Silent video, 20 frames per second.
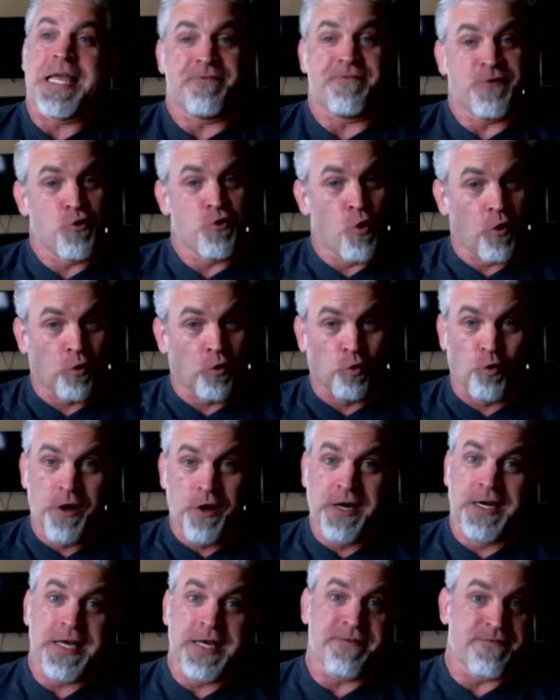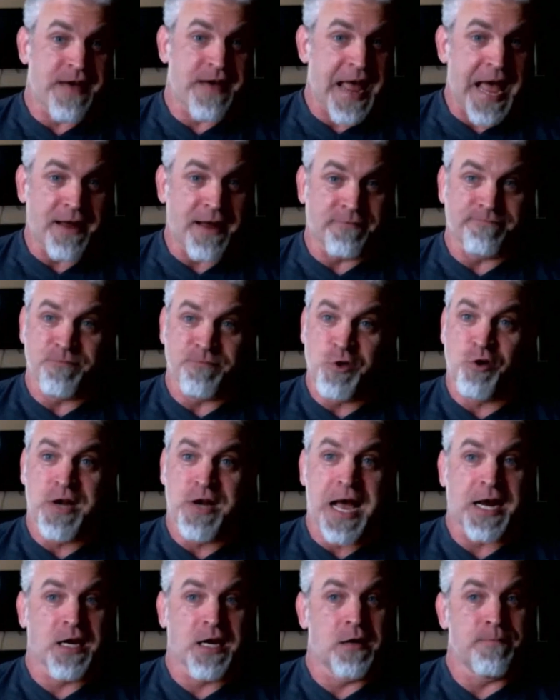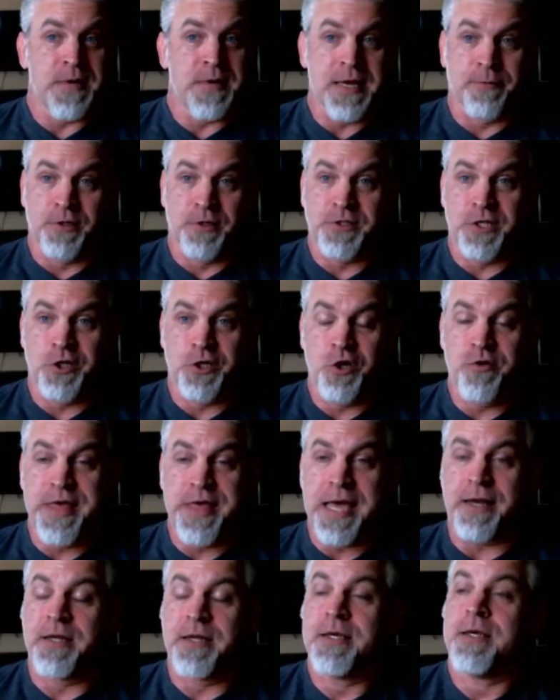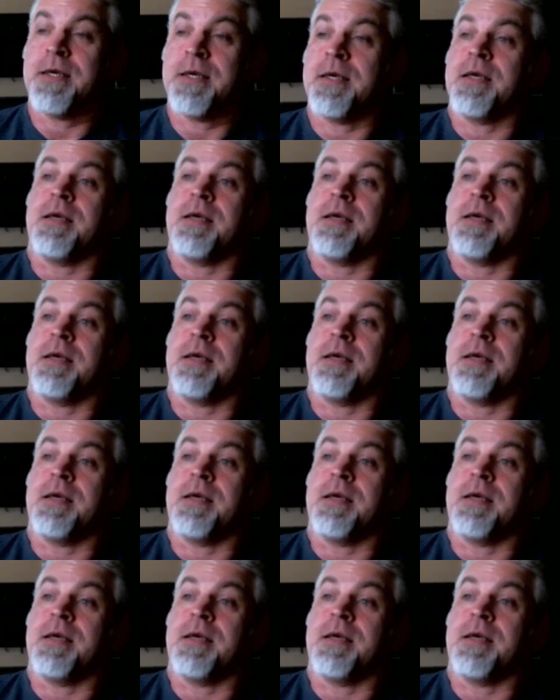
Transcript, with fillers: If you're really fat, you're not going to be able to do that.